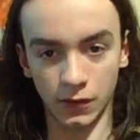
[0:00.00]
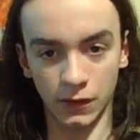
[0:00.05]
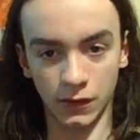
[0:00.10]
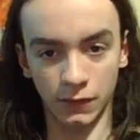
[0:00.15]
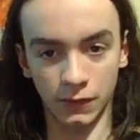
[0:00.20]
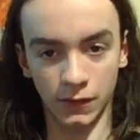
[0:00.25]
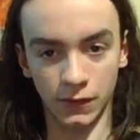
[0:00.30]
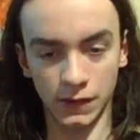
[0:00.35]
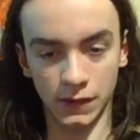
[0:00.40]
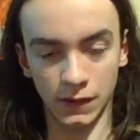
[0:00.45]
to
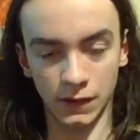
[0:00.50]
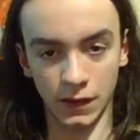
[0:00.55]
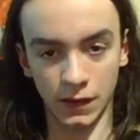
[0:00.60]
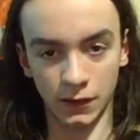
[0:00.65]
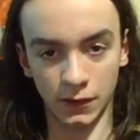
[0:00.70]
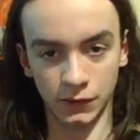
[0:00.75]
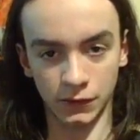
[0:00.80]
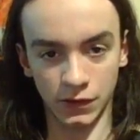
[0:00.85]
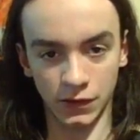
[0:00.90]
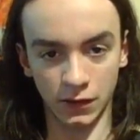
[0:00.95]
visit
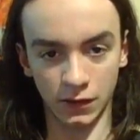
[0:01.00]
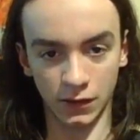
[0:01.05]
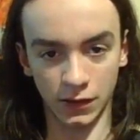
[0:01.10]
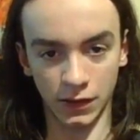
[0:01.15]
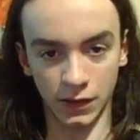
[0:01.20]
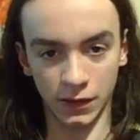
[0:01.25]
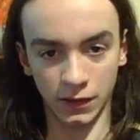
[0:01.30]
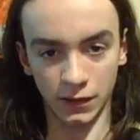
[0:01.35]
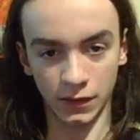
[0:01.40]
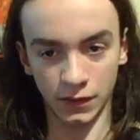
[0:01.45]

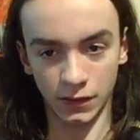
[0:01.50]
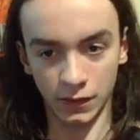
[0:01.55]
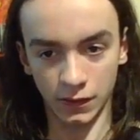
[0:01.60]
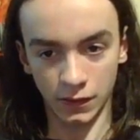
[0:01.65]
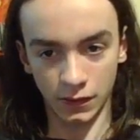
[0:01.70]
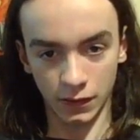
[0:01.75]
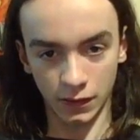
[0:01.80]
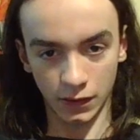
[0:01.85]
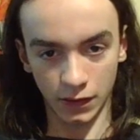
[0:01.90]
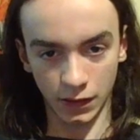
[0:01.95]
Algeria
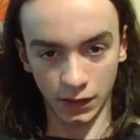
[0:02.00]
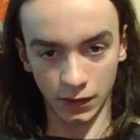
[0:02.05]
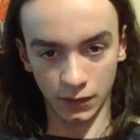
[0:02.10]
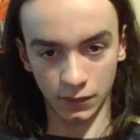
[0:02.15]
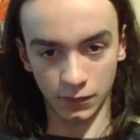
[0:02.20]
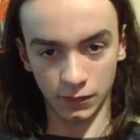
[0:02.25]
and